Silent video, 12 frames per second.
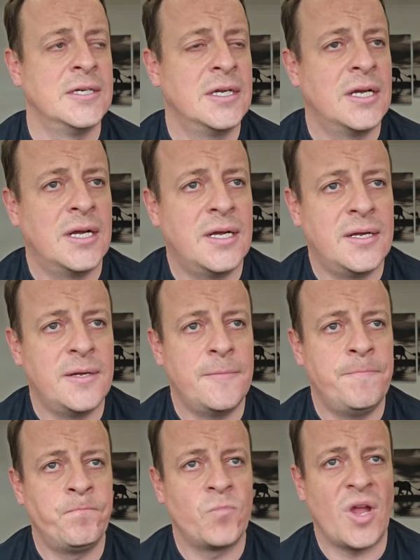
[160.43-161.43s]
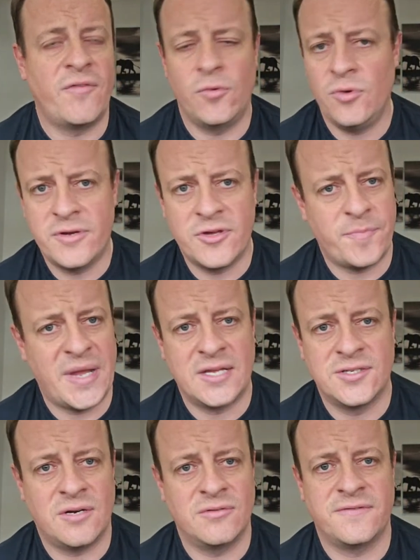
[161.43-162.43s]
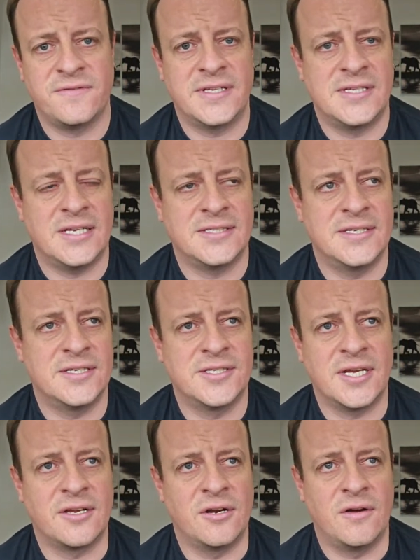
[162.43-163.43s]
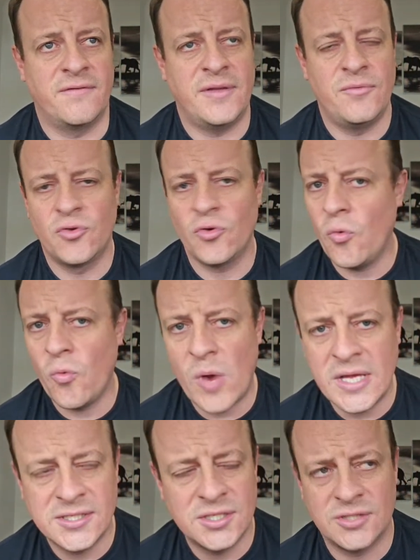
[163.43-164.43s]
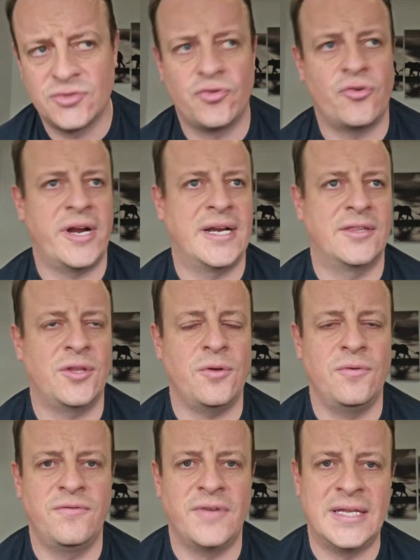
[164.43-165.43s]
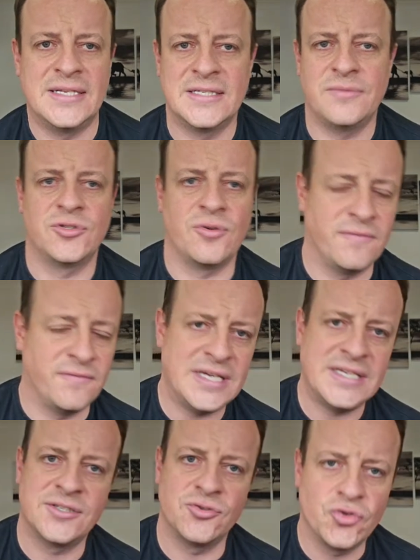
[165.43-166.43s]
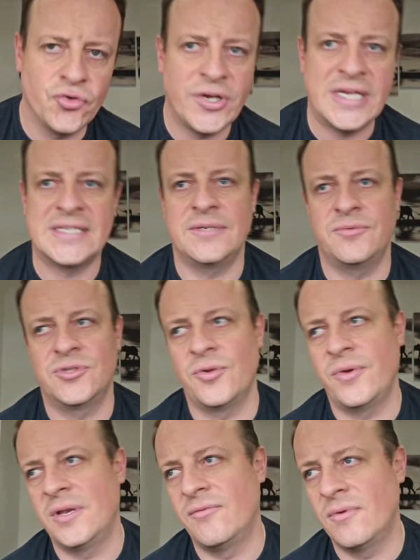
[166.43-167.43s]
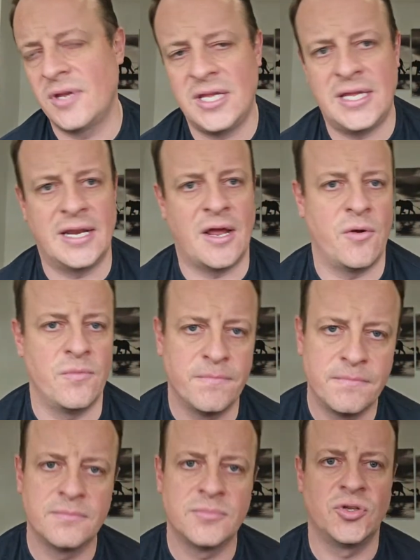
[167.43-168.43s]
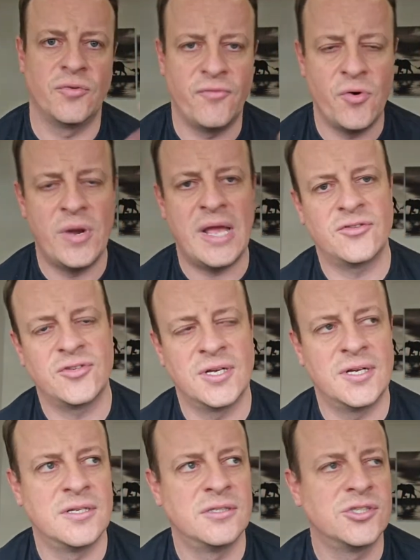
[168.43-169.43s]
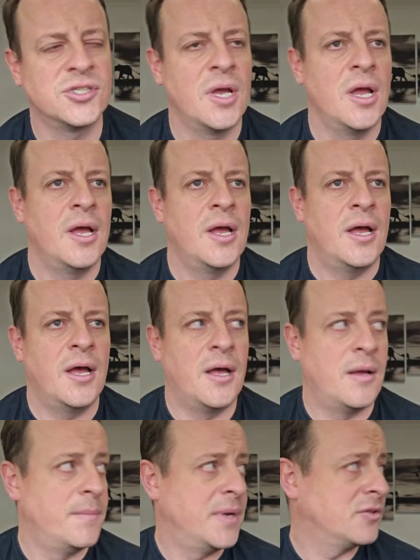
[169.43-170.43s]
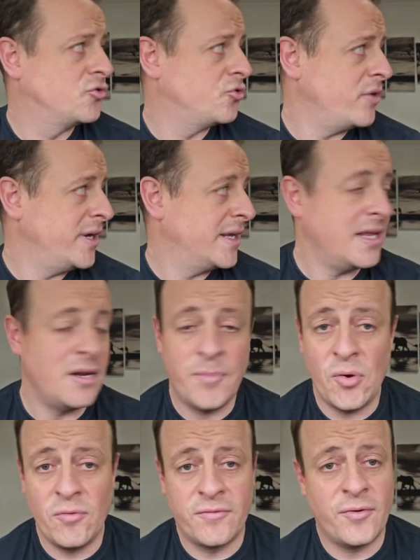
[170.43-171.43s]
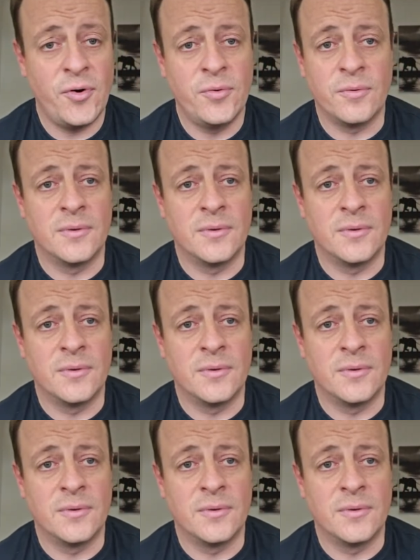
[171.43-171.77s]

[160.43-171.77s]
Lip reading: I thought Lucas Paquetá was fantastic the second half. He was always trying to do things. He was doing flicks and tricks. He was doing, the roulette turns, and trying to get the ball through.